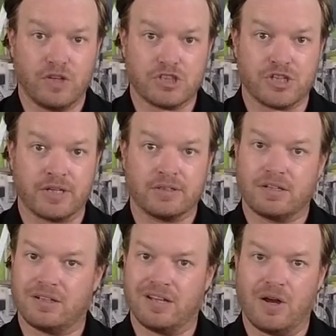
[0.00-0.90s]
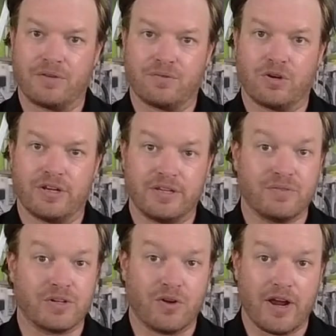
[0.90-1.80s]
flushing, allowing for an
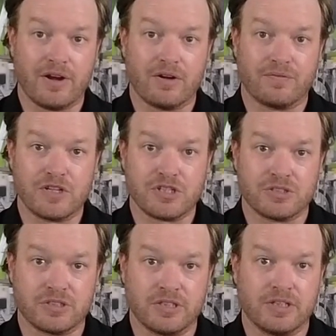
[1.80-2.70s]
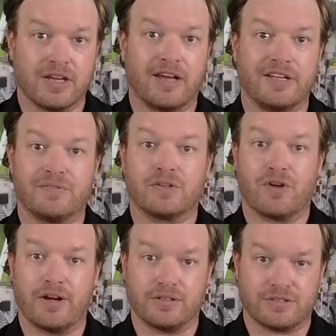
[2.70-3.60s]
even greater efficiency and even
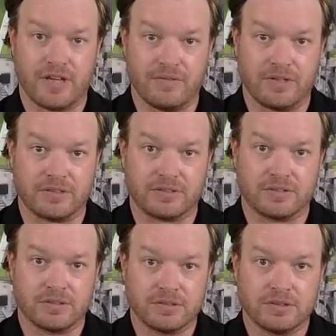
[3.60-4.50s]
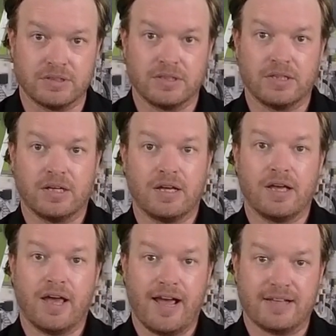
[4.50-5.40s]
greater savings.
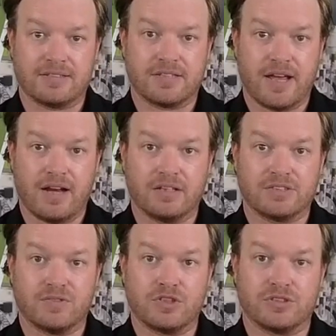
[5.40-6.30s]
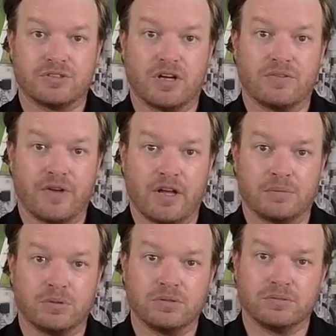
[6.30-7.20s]
Acid catalyst versions are
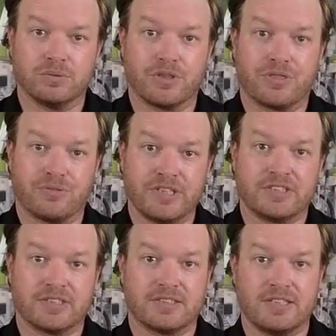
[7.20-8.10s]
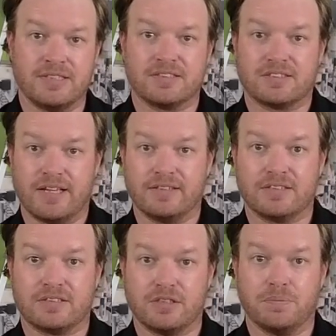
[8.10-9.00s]
available with 3/16
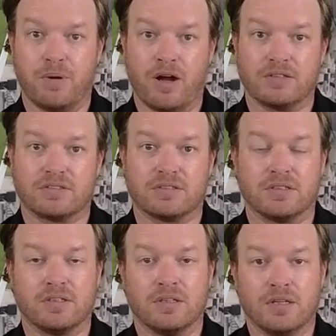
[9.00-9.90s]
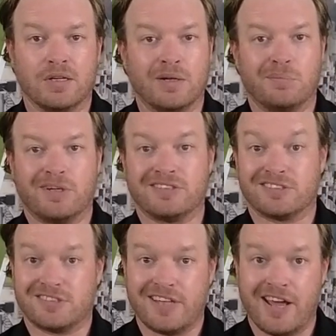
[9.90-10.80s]
stainless steel parts, but as
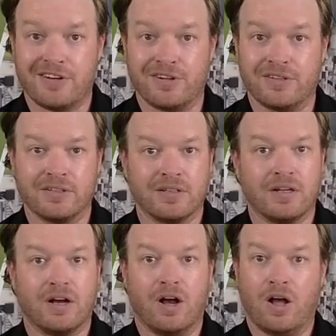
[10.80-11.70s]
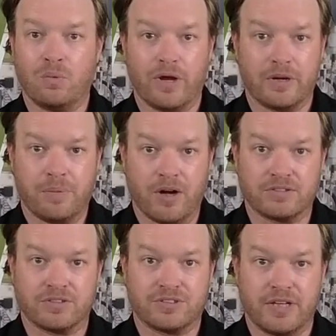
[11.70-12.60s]
a standard, all wetted
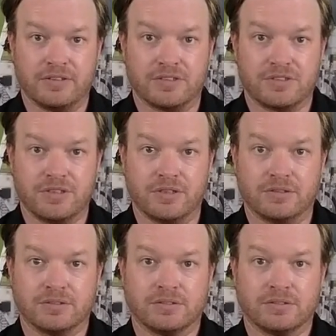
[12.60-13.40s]
parts are stainless steel.